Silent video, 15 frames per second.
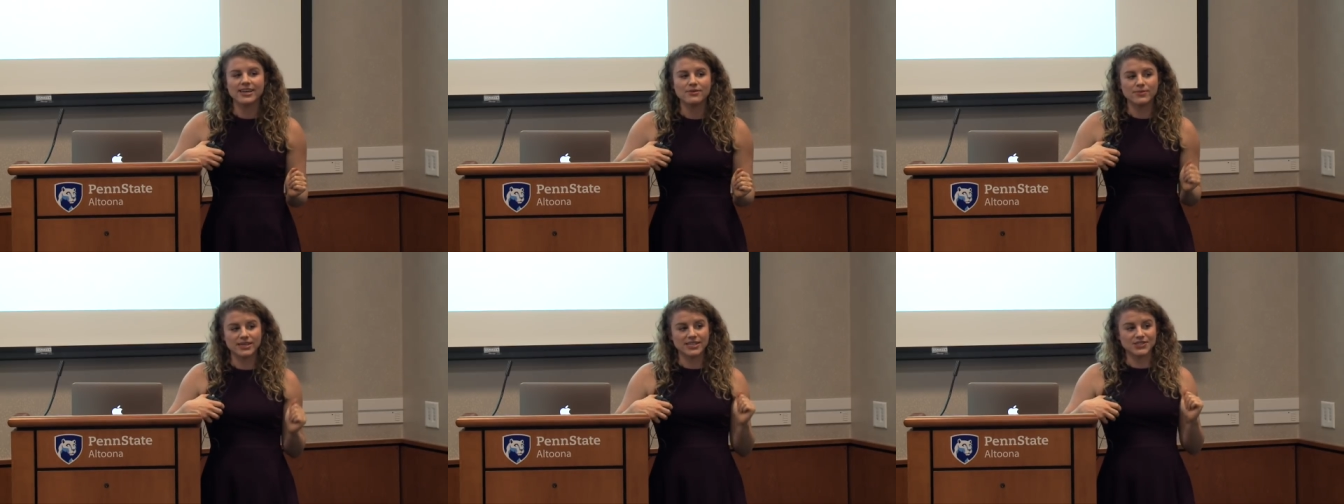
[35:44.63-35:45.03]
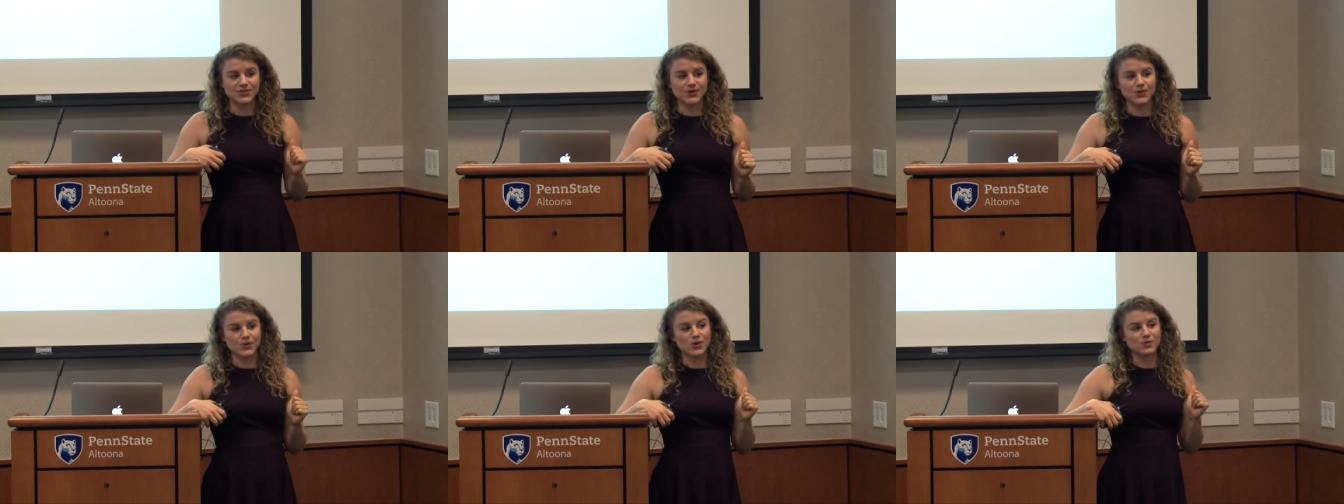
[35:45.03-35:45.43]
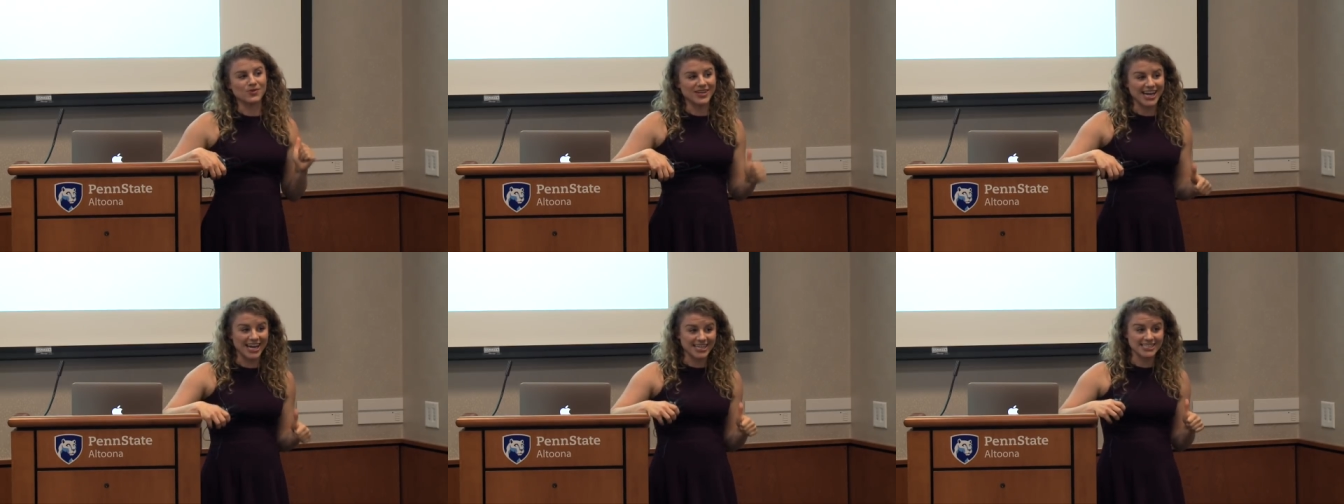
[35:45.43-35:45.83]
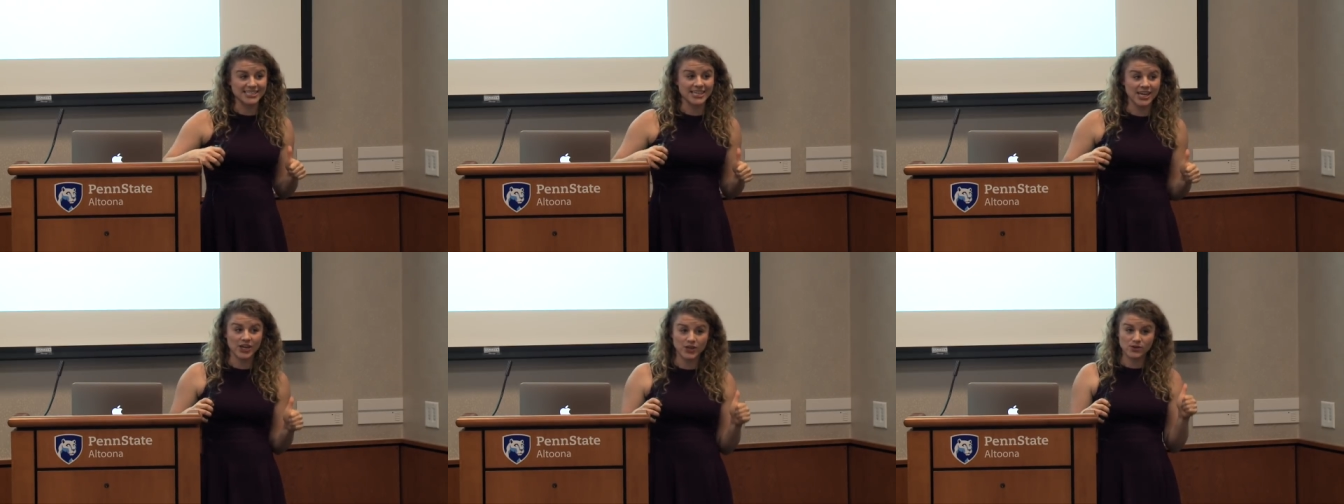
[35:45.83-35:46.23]
because the growth hormone
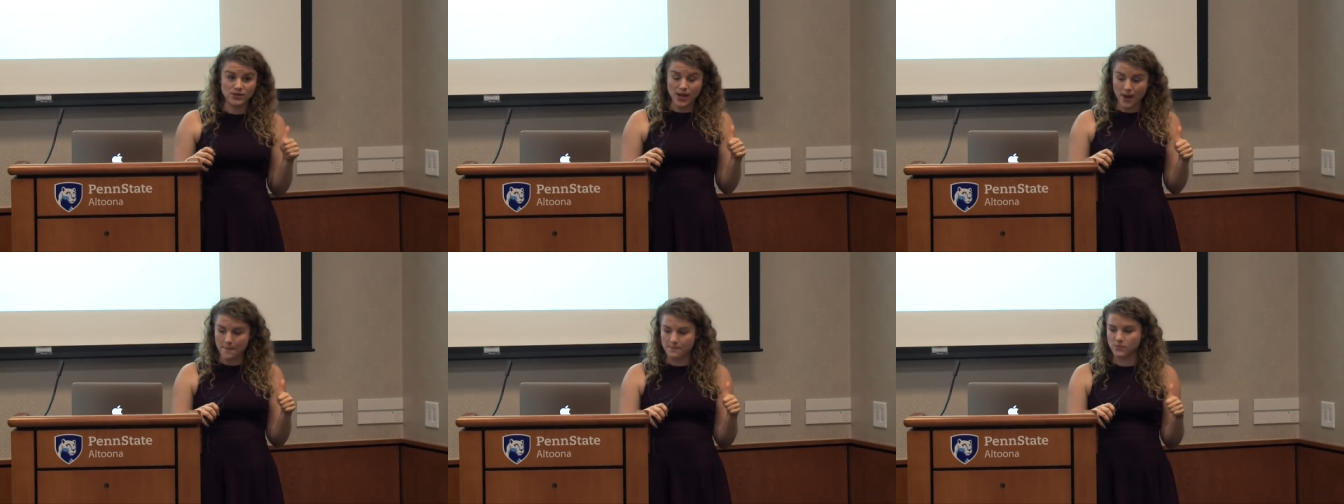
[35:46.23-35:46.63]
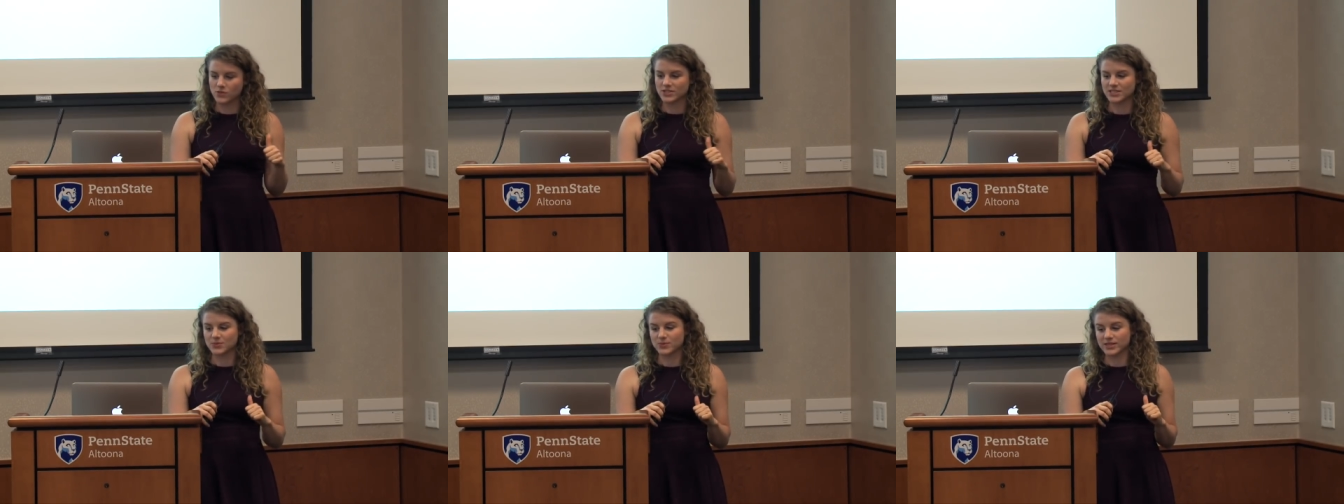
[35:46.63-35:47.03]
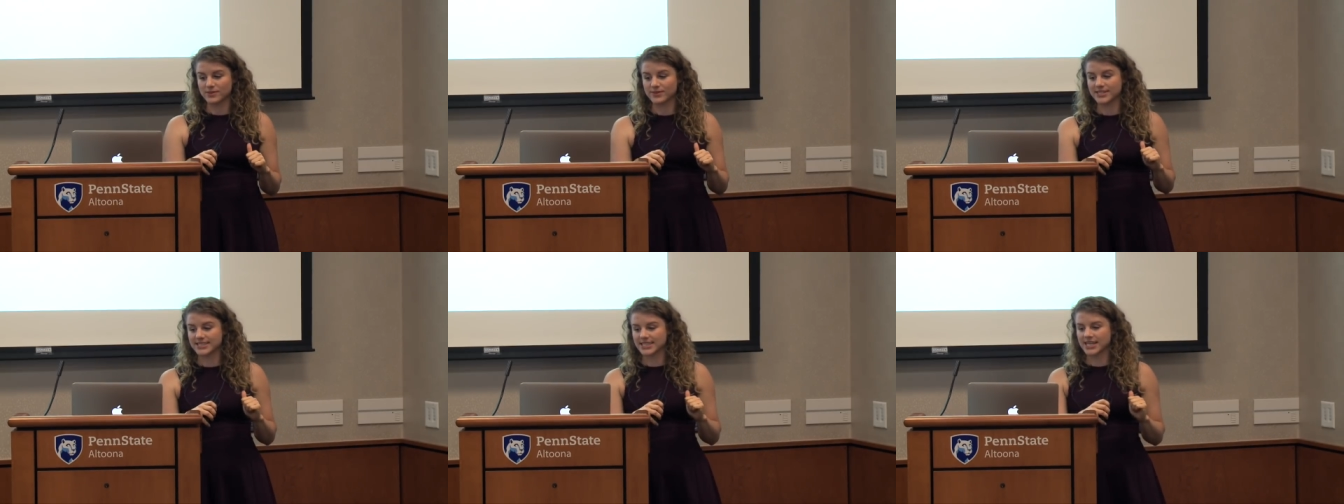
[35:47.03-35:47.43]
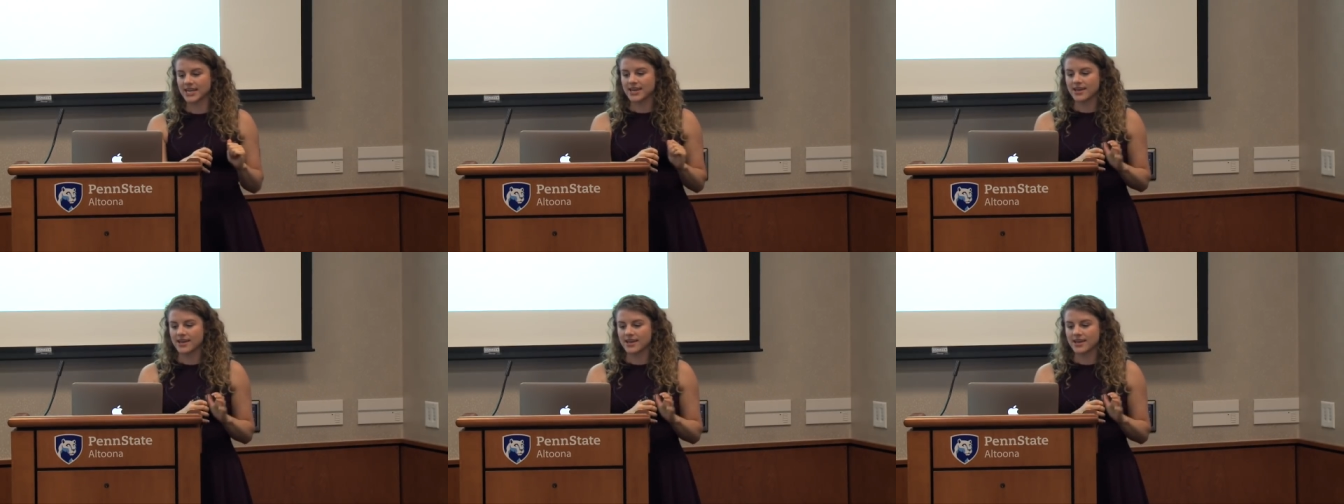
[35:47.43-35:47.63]
actually goes up, which is pretty amazing.